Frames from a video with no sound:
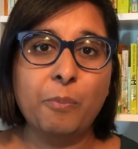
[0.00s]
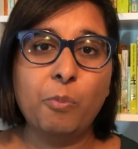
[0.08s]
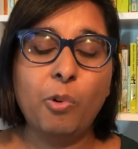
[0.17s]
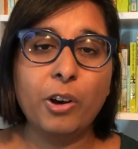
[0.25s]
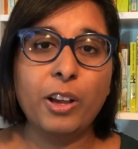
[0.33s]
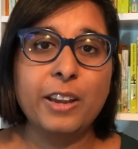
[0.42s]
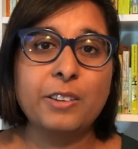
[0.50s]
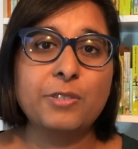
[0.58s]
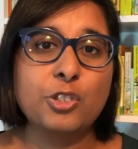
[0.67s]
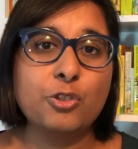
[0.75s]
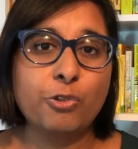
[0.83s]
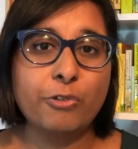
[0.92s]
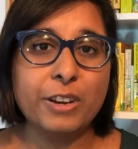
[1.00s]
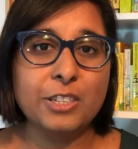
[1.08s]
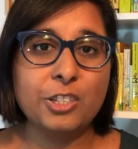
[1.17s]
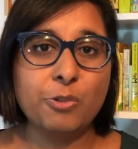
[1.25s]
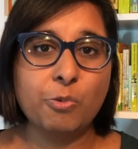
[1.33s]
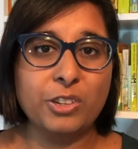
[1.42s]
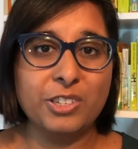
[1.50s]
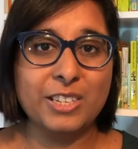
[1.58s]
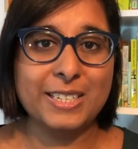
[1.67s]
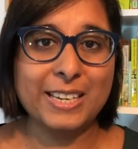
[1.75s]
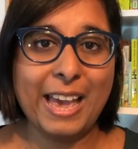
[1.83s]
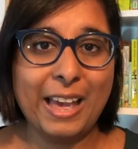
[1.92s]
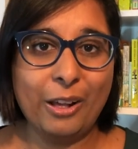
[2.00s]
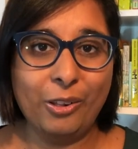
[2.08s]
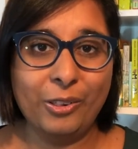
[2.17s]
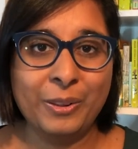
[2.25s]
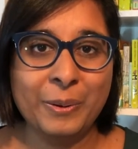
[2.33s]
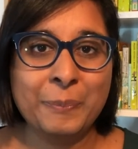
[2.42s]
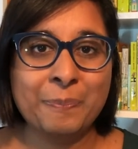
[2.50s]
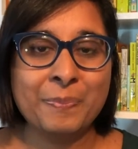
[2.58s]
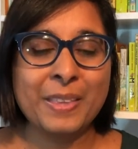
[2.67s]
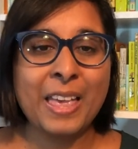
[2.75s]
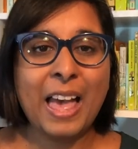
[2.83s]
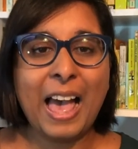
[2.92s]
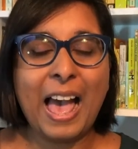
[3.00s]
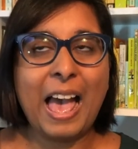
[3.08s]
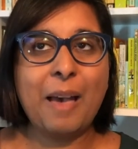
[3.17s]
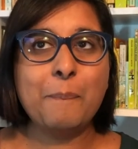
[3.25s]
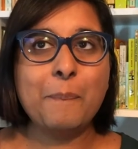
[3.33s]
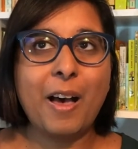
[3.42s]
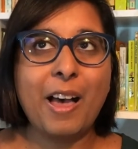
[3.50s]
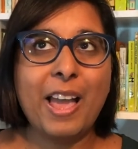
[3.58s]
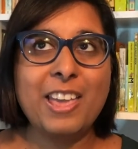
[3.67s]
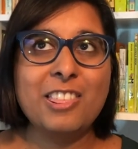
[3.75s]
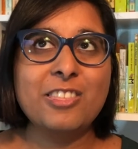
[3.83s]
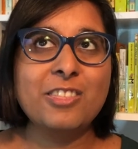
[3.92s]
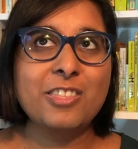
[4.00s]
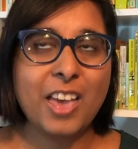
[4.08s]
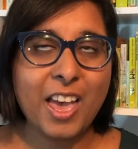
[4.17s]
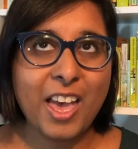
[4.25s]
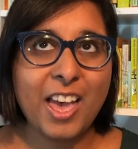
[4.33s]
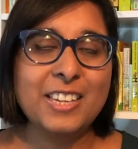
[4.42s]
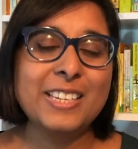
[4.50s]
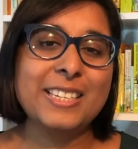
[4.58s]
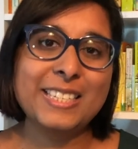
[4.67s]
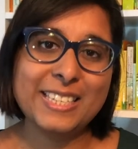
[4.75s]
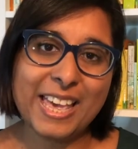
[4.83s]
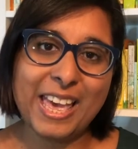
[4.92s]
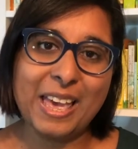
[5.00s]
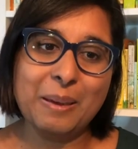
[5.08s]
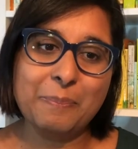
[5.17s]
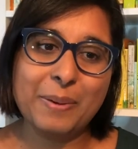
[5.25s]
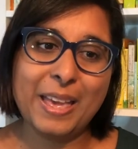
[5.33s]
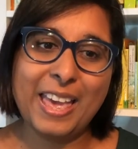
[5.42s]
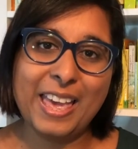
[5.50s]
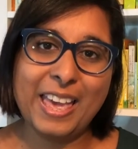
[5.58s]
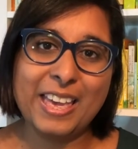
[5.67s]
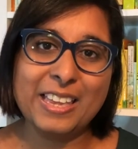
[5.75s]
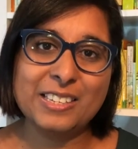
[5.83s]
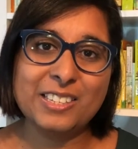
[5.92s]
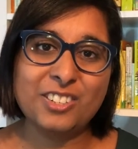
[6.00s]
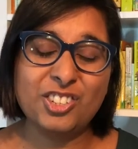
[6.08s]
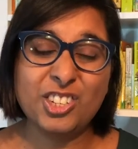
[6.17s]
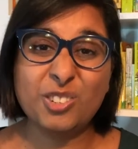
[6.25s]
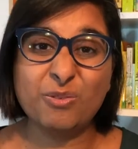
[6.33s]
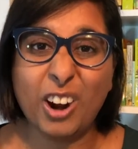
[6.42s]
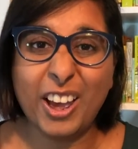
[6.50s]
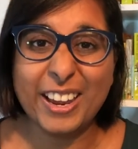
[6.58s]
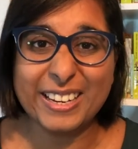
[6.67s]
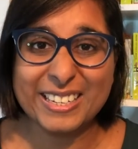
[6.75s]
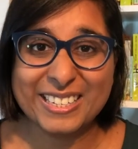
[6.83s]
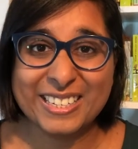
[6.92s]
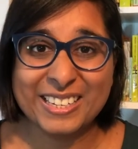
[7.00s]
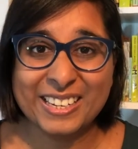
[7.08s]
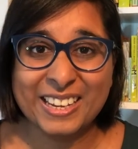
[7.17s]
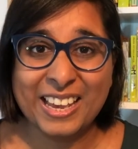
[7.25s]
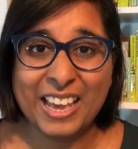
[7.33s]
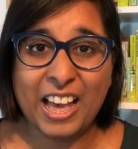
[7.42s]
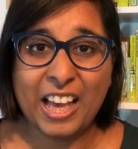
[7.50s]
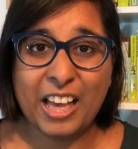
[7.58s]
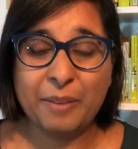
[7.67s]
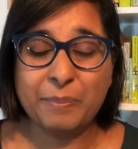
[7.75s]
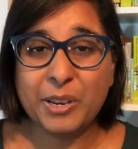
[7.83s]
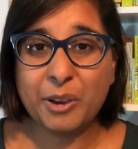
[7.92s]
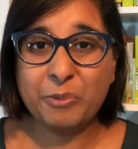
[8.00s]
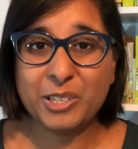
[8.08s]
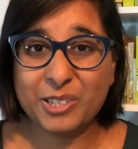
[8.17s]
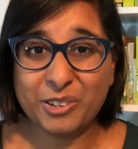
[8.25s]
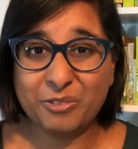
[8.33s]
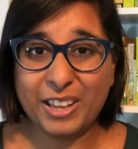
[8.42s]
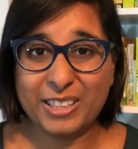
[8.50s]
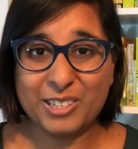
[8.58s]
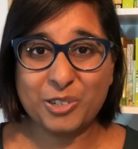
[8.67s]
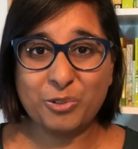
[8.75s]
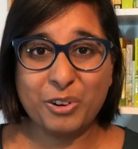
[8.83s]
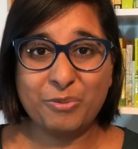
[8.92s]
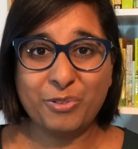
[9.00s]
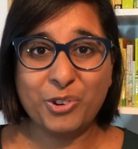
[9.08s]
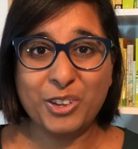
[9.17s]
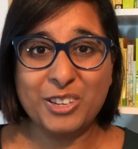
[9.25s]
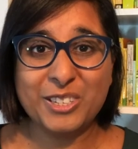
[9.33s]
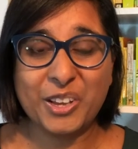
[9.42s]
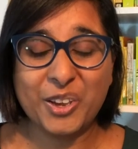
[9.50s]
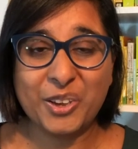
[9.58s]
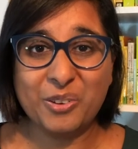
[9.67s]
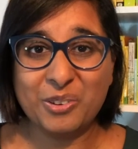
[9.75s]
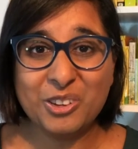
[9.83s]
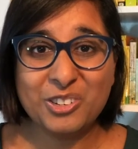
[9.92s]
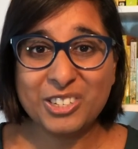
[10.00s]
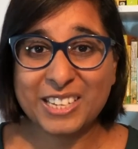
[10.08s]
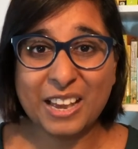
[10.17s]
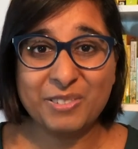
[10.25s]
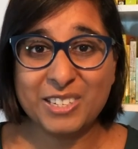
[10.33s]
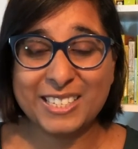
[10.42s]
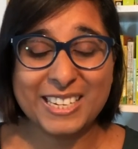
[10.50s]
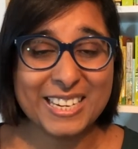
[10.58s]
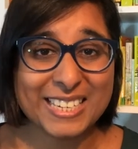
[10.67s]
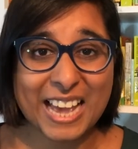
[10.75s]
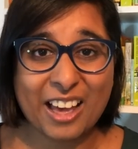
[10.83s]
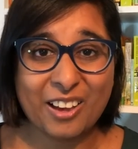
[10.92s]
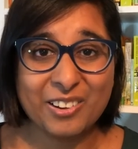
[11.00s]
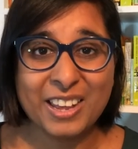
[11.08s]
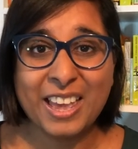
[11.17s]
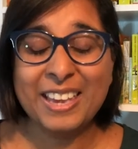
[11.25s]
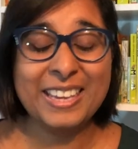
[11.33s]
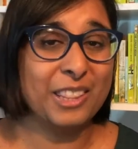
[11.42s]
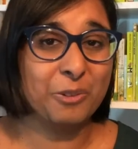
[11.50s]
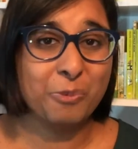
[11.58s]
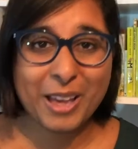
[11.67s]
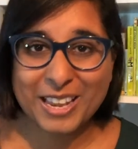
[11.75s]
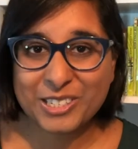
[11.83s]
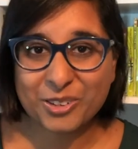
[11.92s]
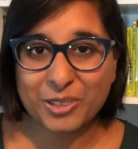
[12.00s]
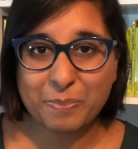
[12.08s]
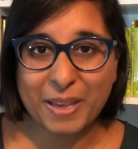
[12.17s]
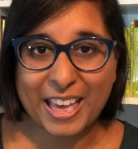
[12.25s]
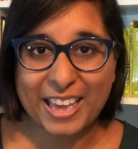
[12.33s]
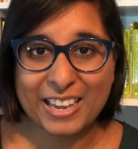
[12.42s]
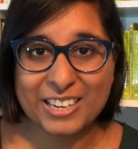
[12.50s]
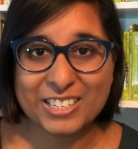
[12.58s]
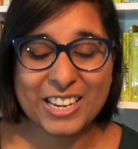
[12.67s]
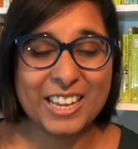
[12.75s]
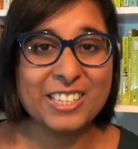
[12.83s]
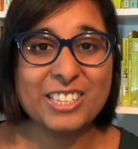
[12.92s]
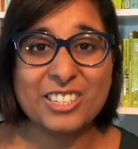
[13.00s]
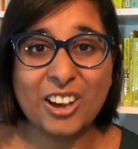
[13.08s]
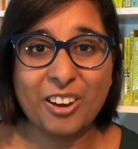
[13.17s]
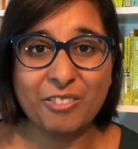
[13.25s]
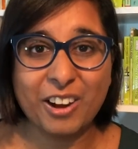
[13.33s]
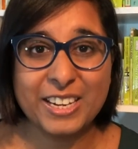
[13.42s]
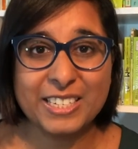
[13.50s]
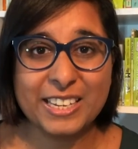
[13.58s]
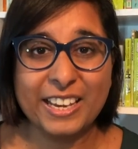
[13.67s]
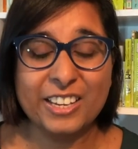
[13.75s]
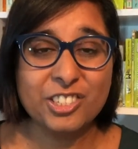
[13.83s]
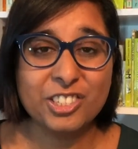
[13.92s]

what kind of stories you want to tell. And my third tip is just write. No one's going to write the story for you, so you just have to sit down, get the words on the page and start writing. And